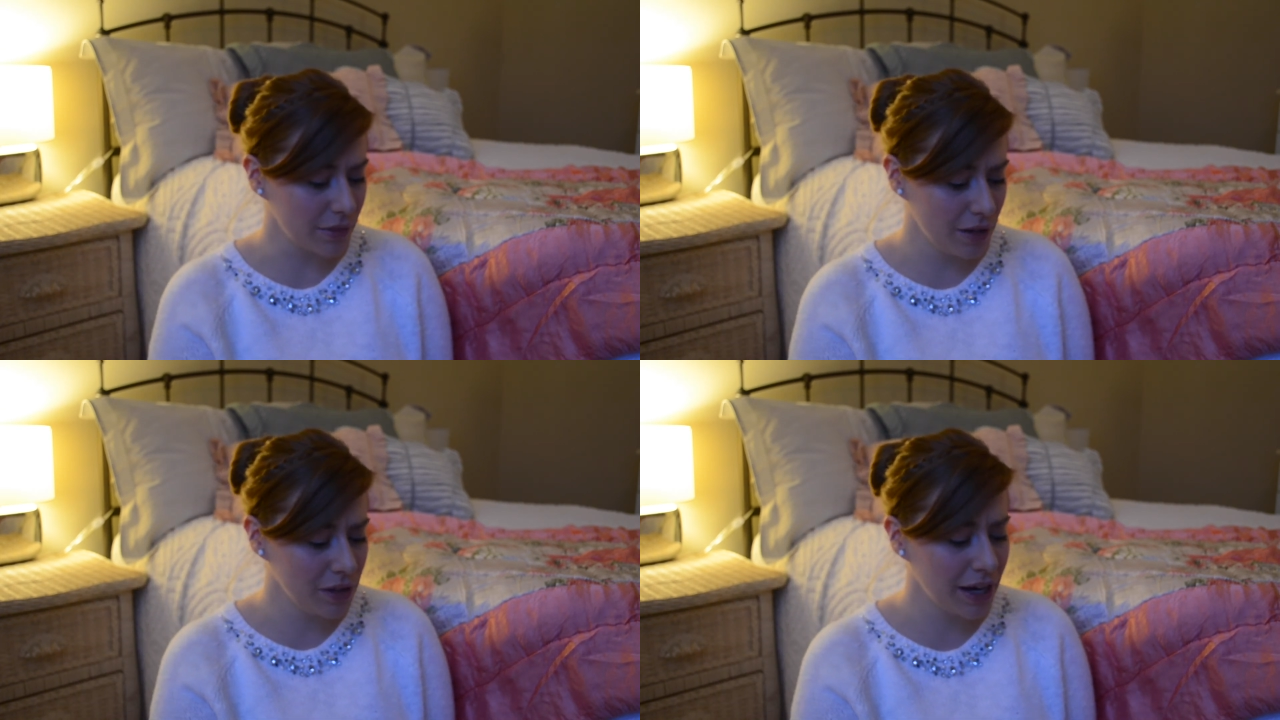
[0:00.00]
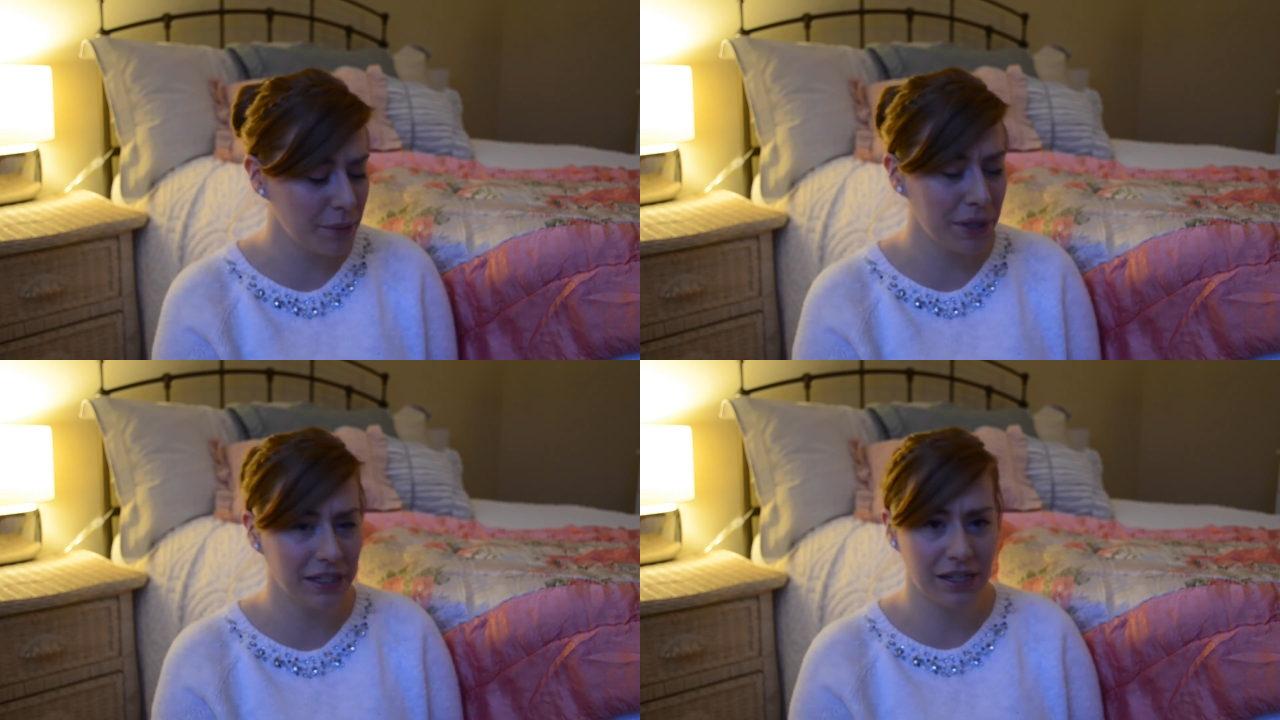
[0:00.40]
And then I
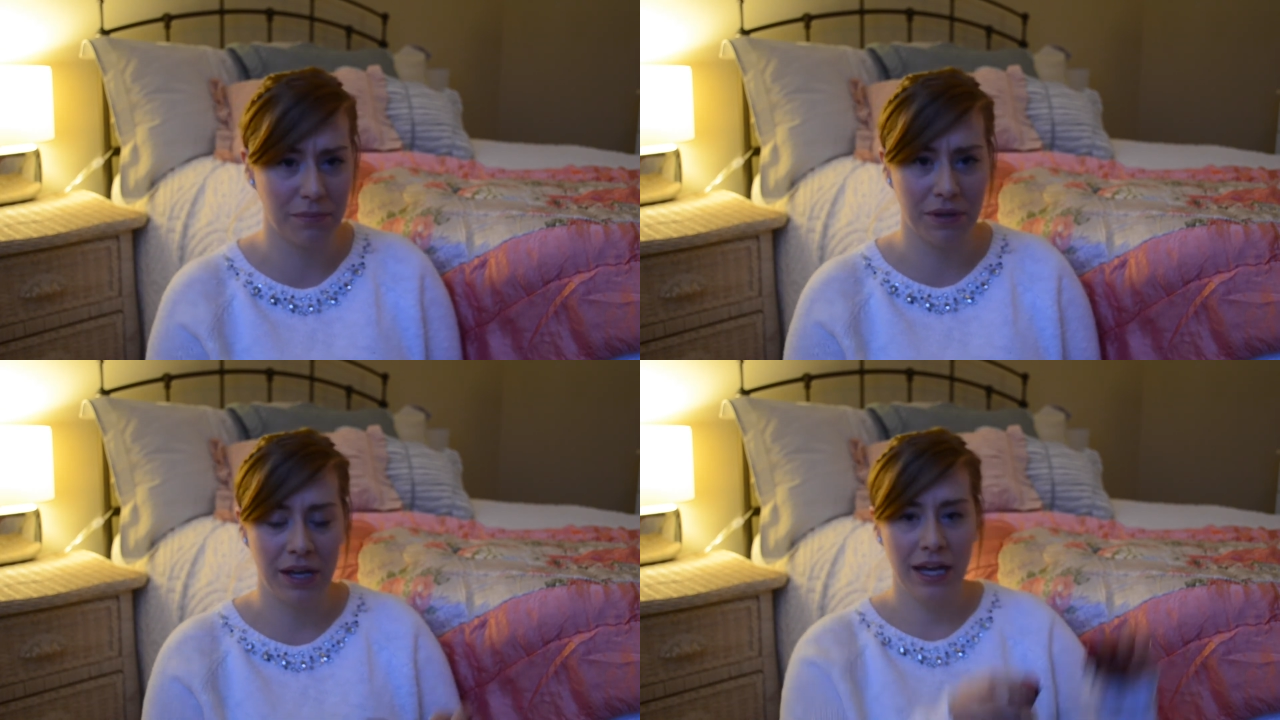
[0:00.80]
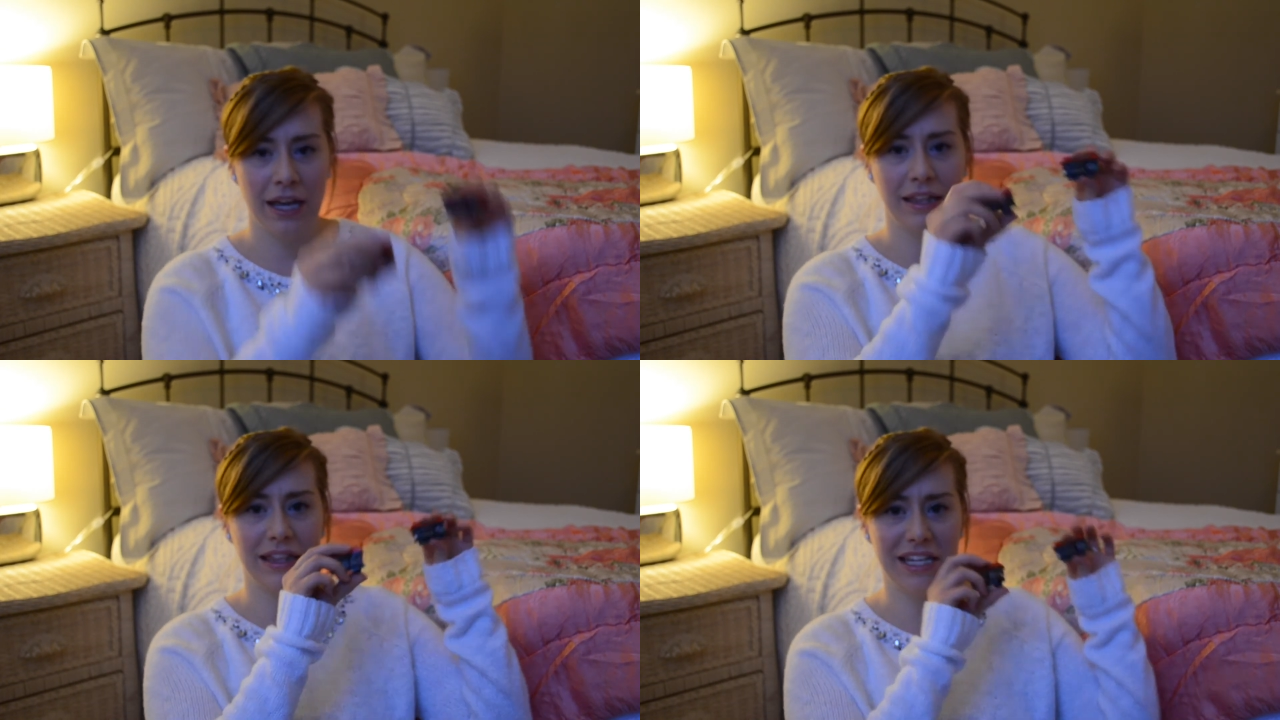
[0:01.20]
picked up
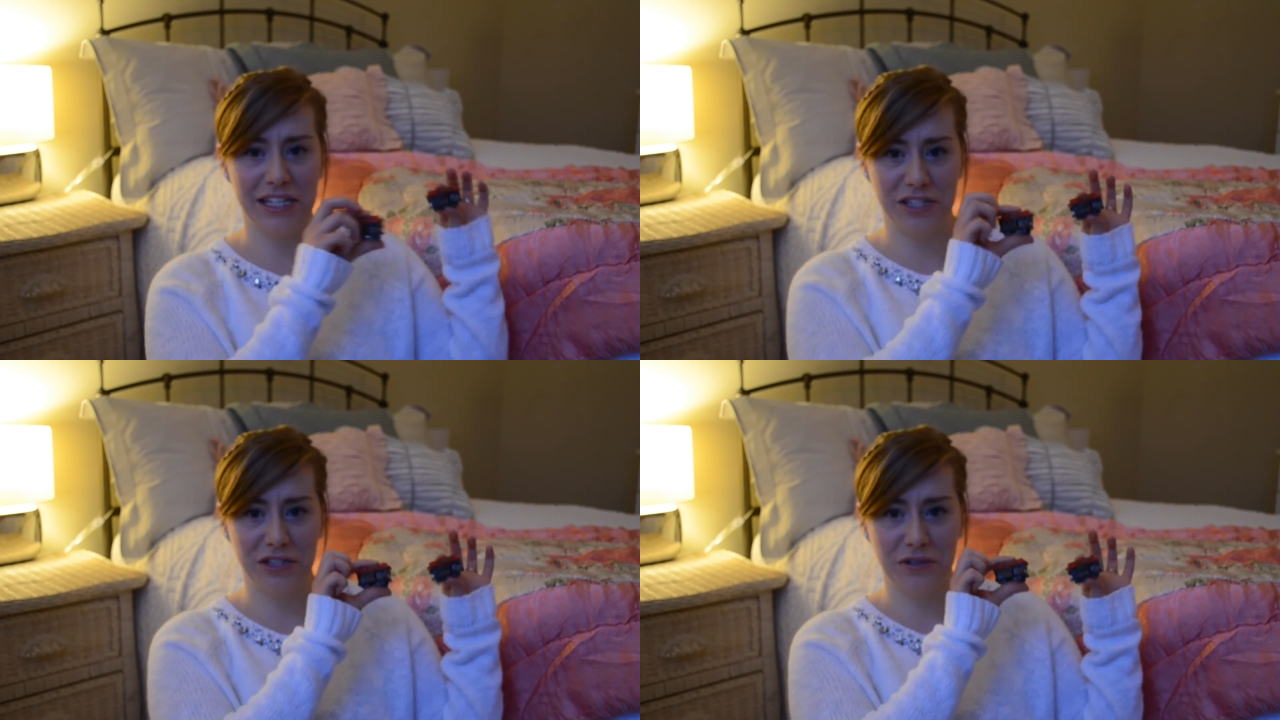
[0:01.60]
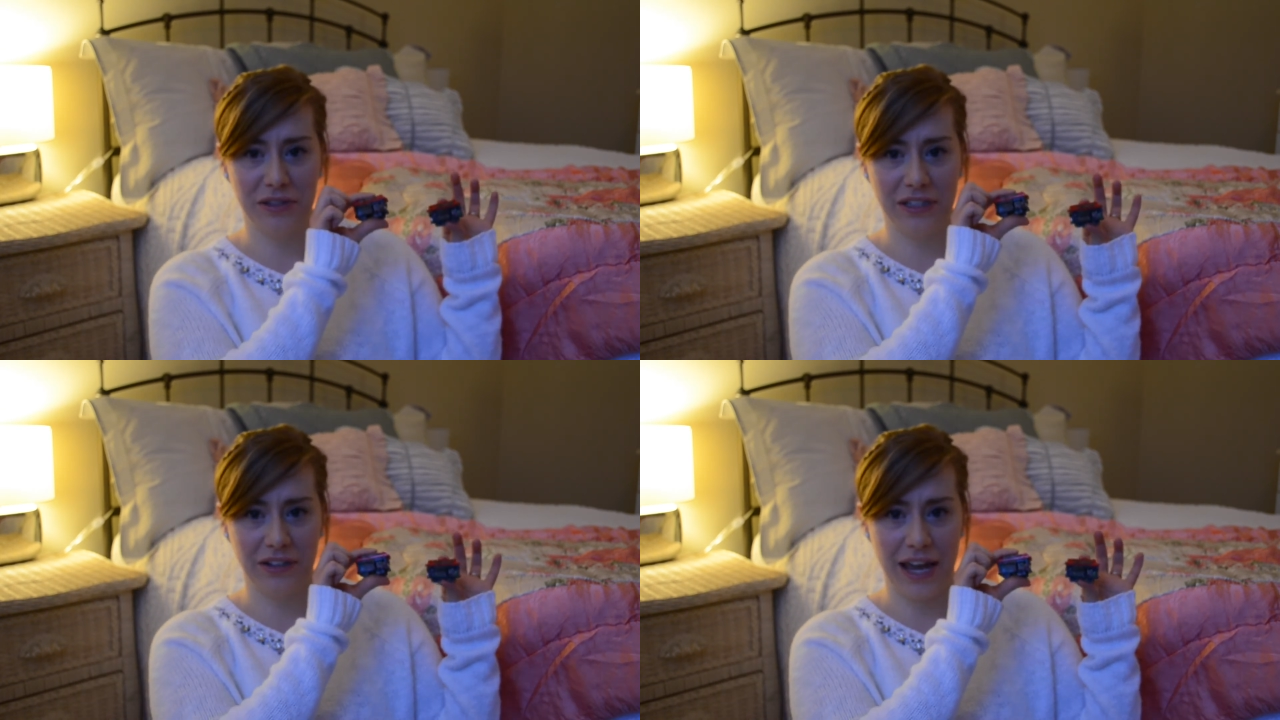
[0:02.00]
these two
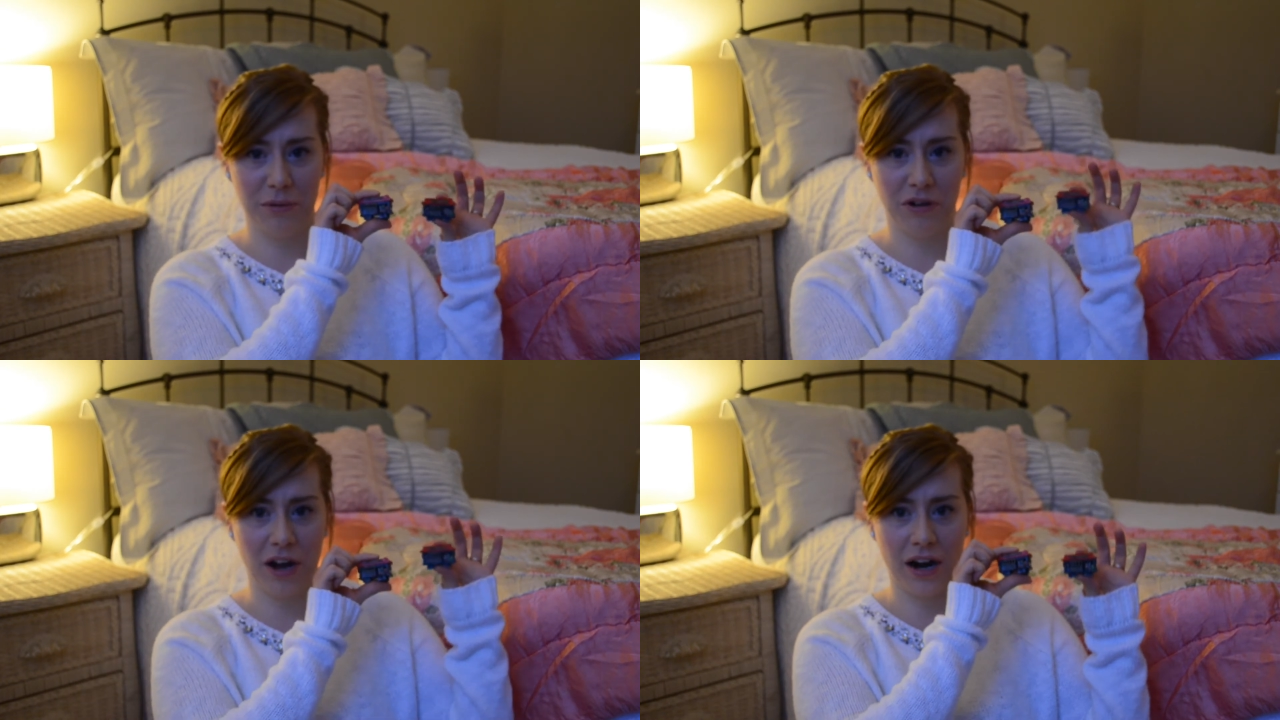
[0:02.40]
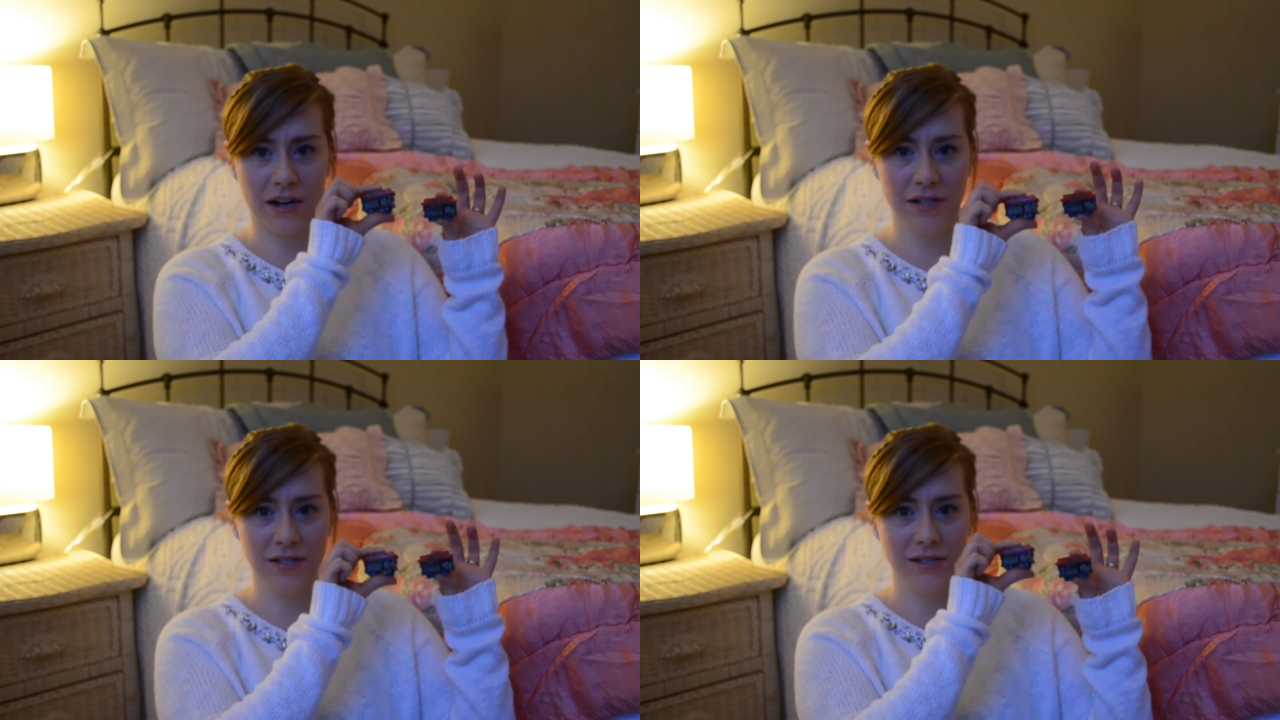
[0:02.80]
little cable
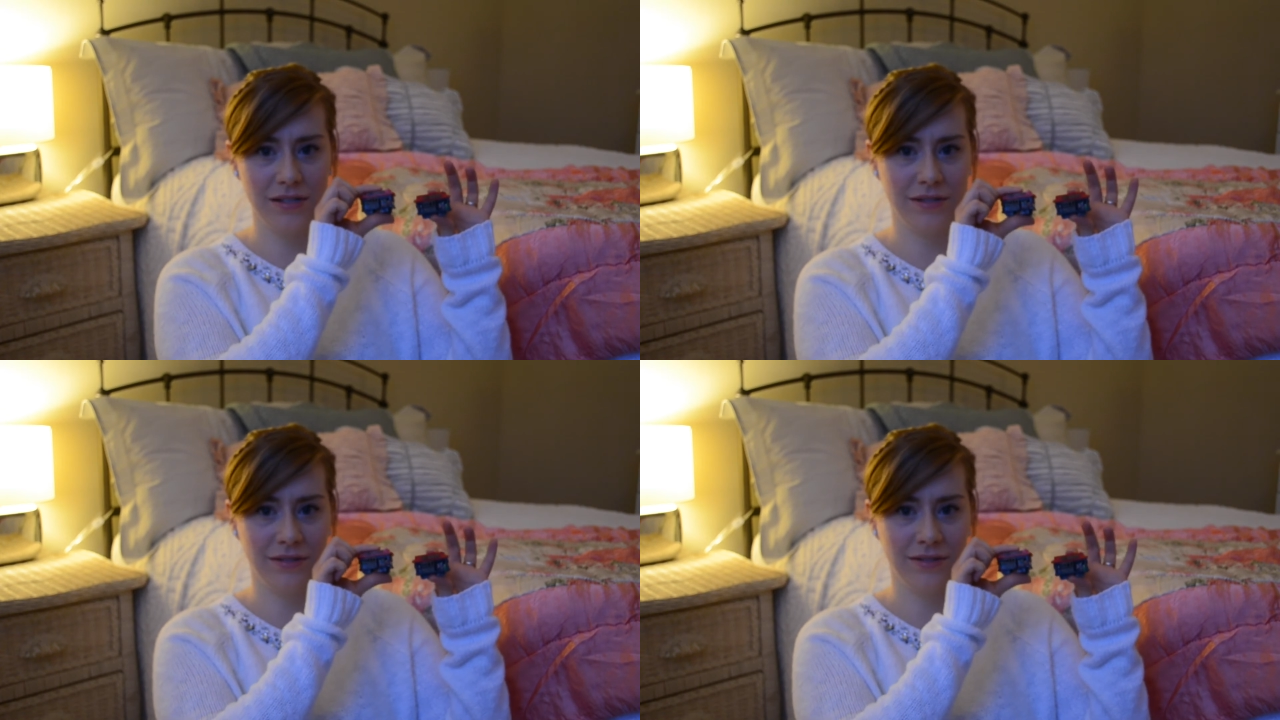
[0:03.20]
cars.